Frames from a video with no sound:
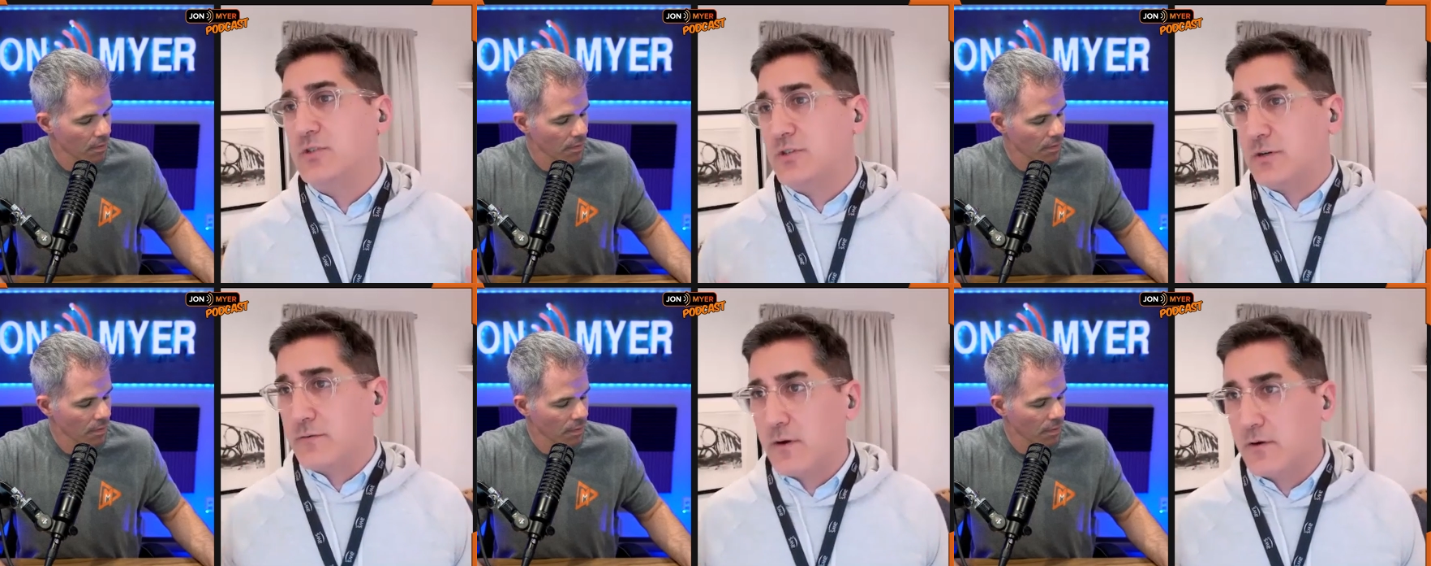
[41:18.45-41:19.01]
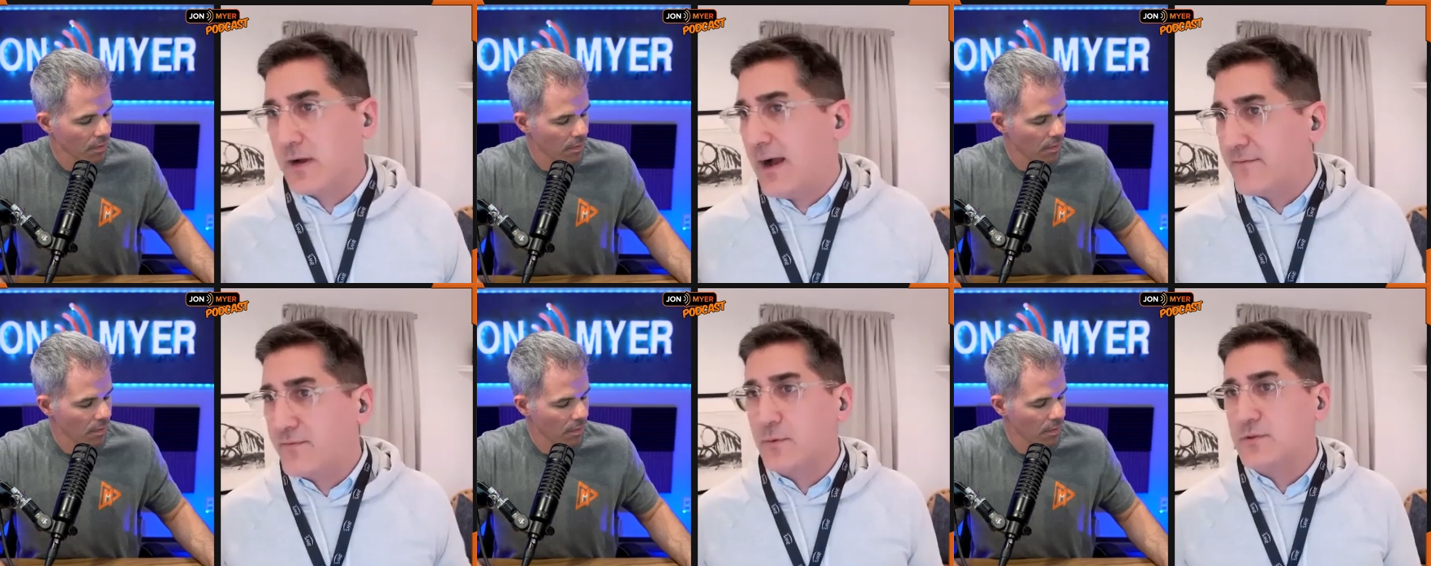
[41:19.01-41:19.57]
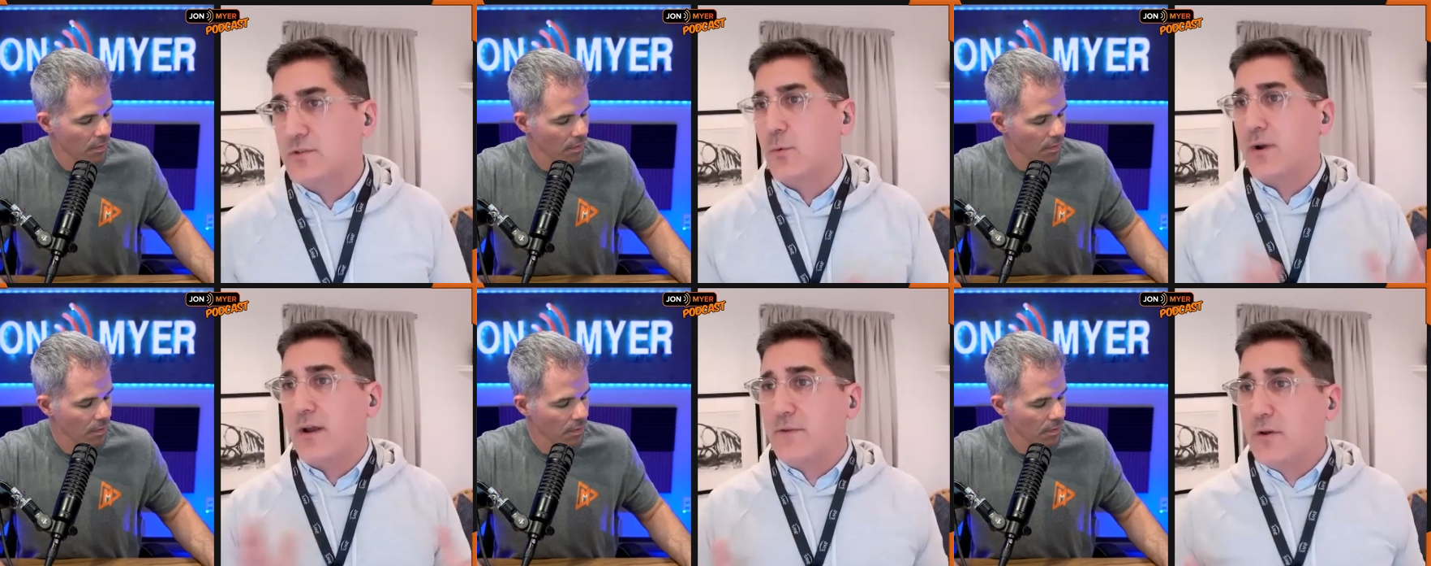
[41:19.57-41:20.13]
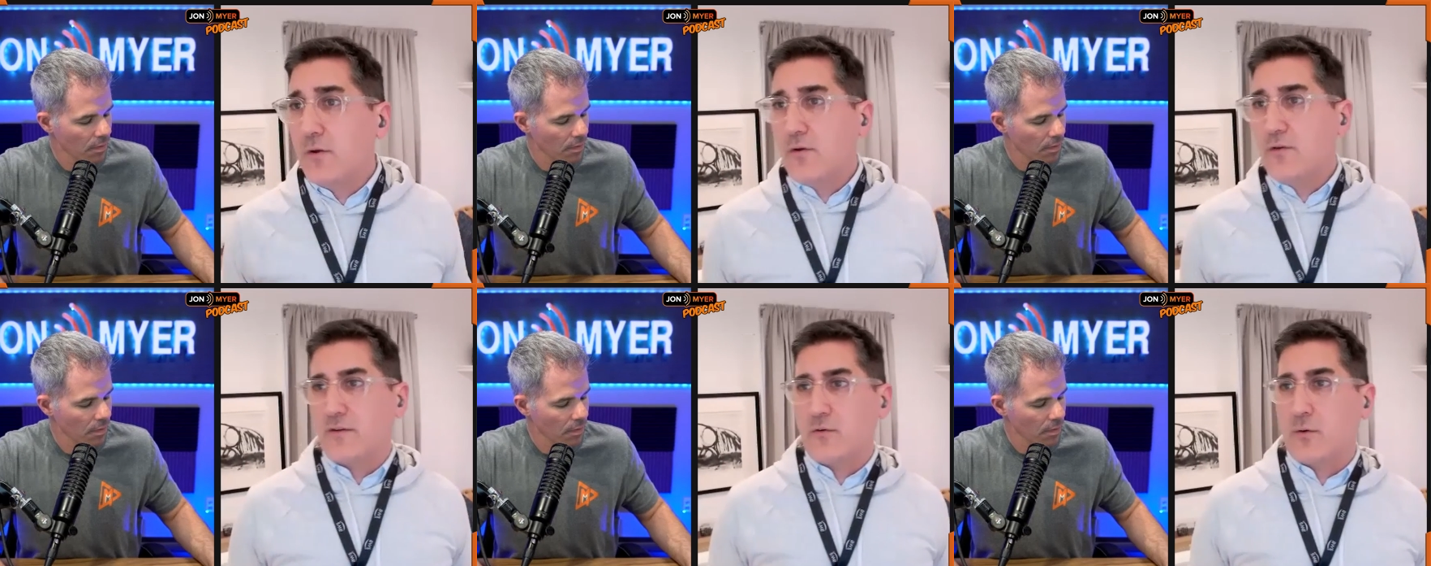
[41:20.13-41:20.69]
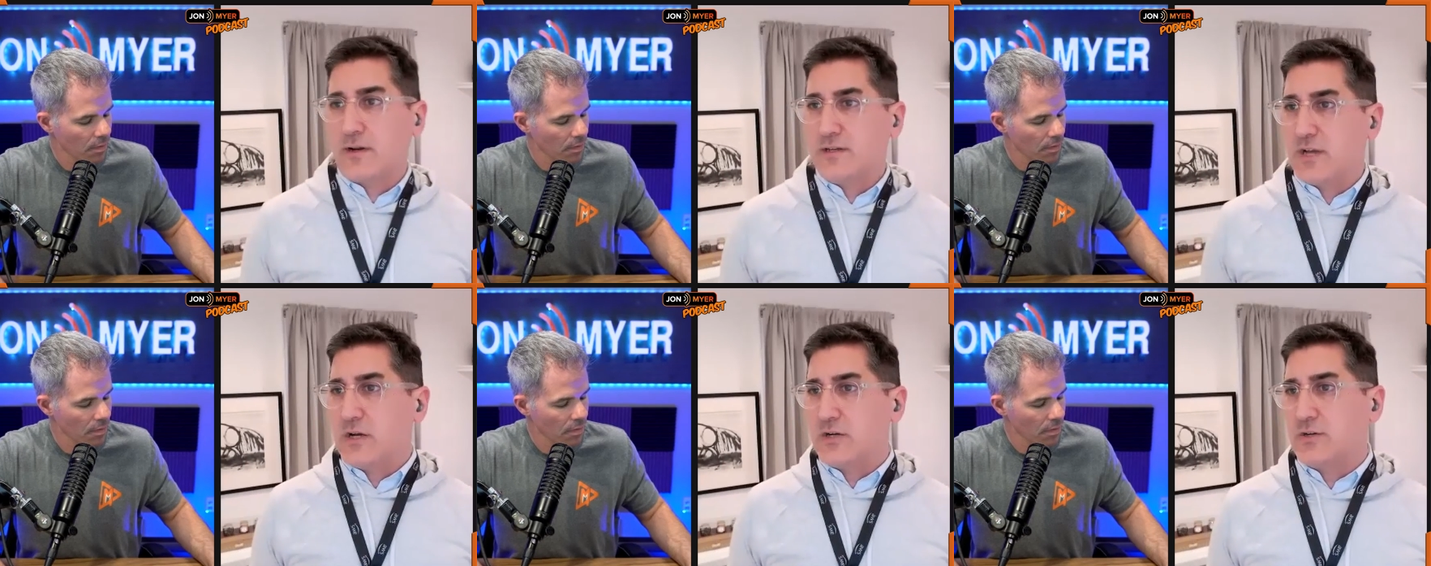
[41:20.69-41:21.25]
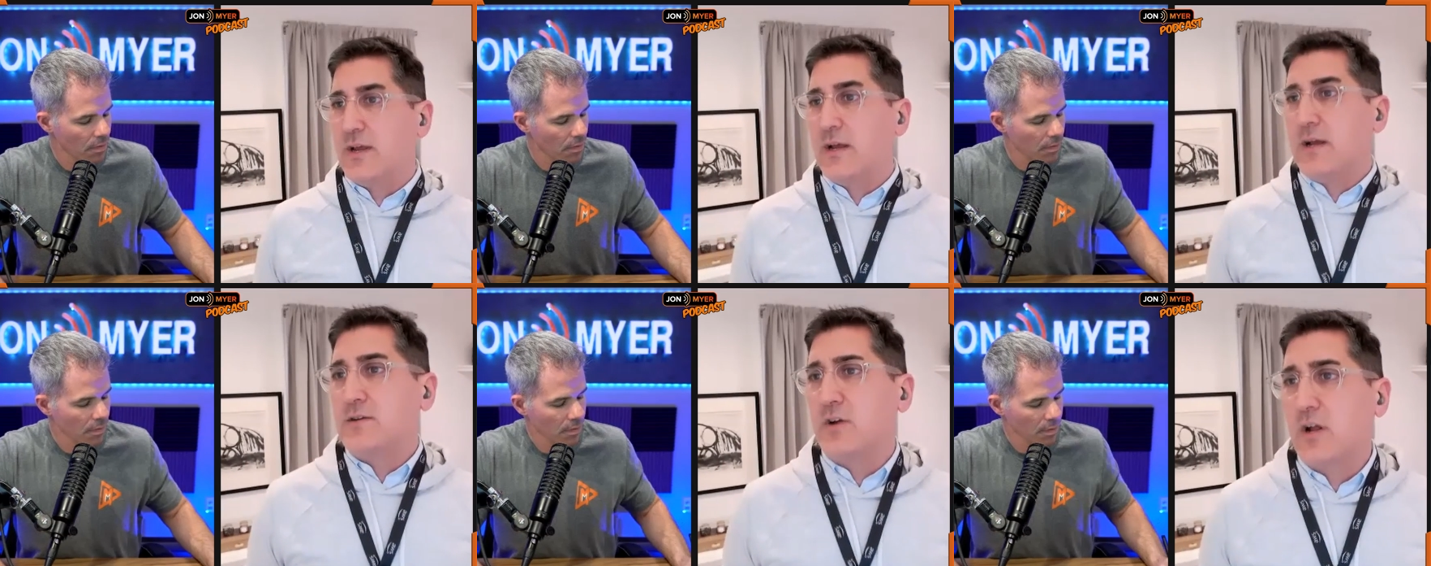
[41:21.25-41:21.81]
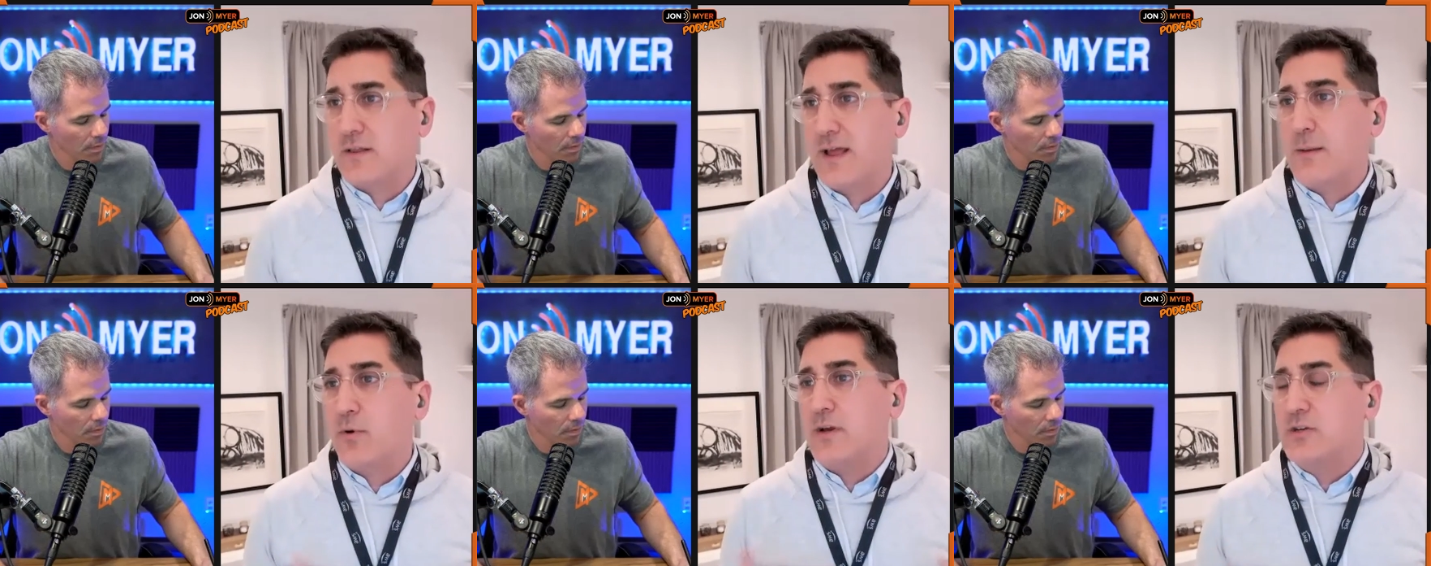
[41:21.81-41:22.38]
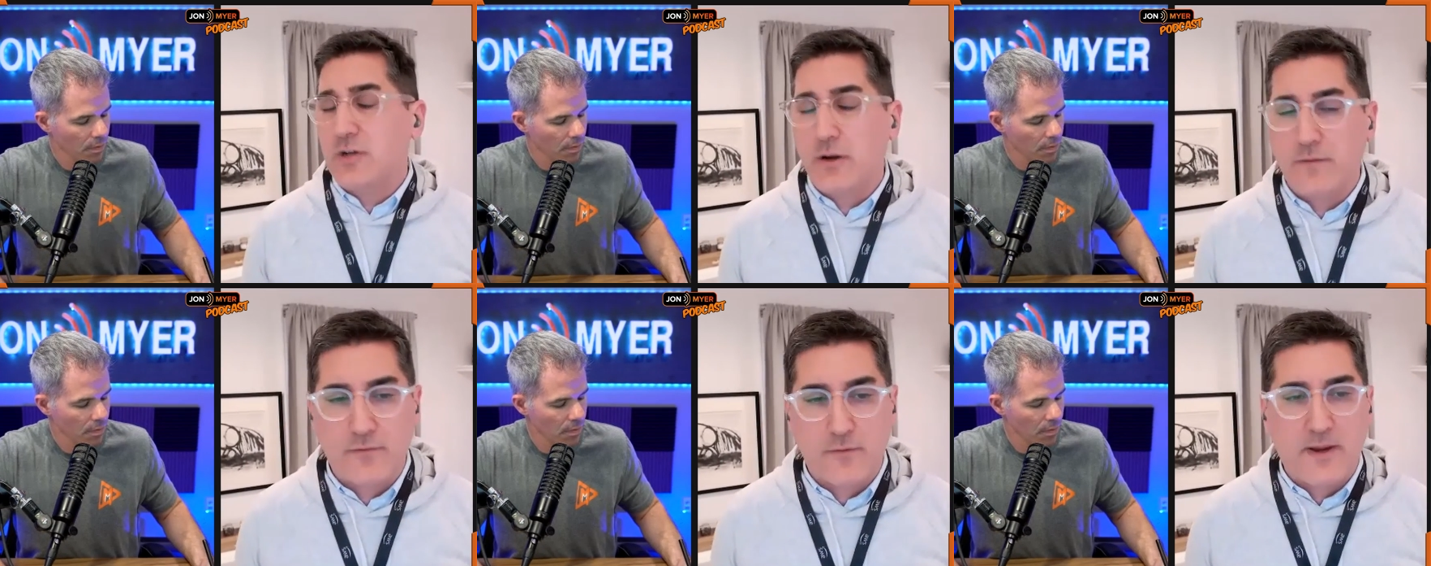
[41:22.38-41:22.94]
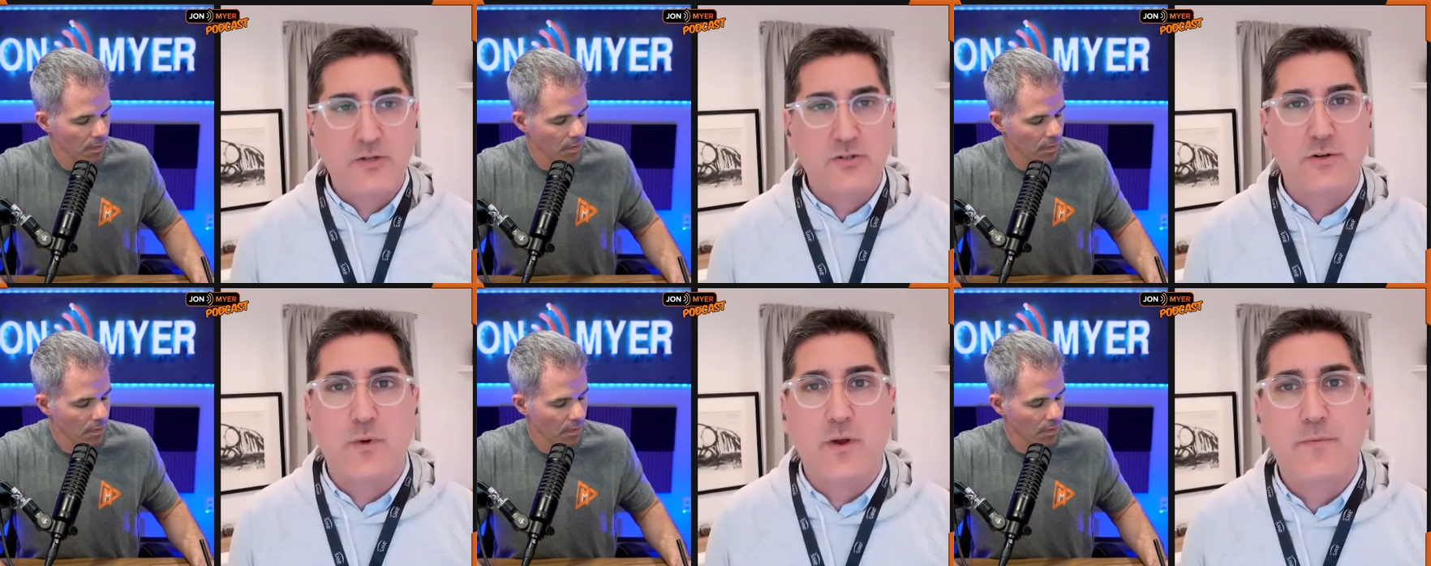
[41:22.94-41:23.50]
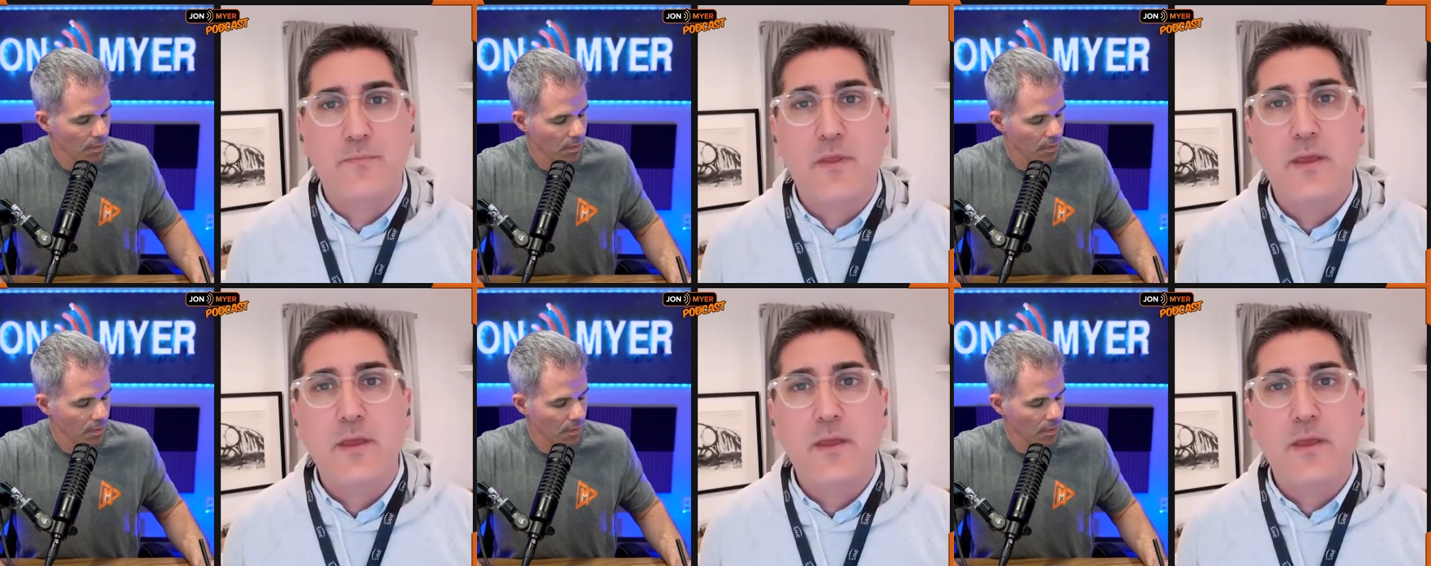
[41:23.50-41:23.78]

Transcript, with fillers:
Speaker 1: Jira or Confluence or whatever you use in your organization to collaborate and share information with.